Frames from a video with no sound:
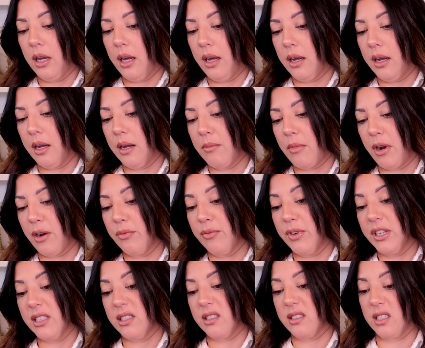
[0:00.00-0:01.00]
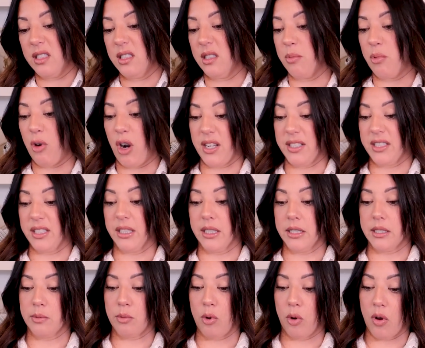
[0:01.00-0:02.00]
My wrists are
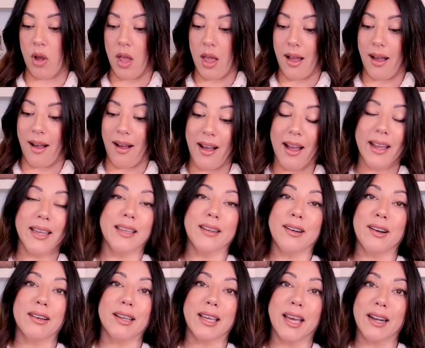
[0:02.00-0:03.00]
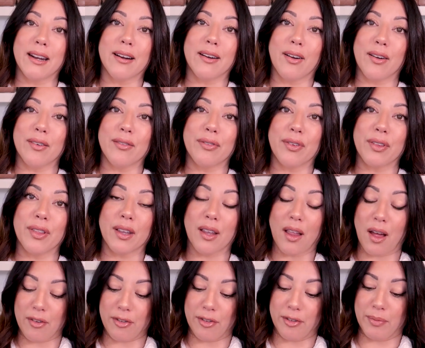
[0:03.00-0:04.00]
surprisingly small. I cannot get it on for the
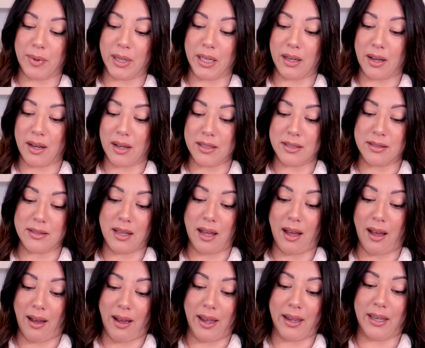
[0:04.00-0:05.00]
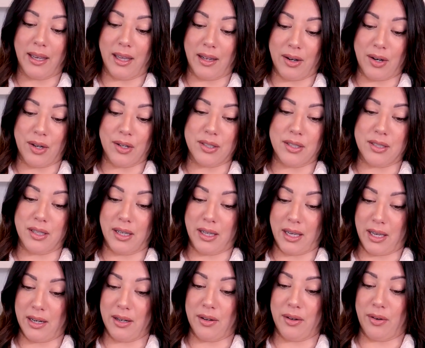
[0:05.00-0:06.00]
life of me, guys. I cannot
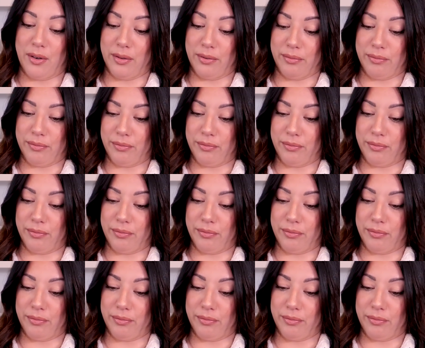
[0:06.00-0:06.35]
get it on.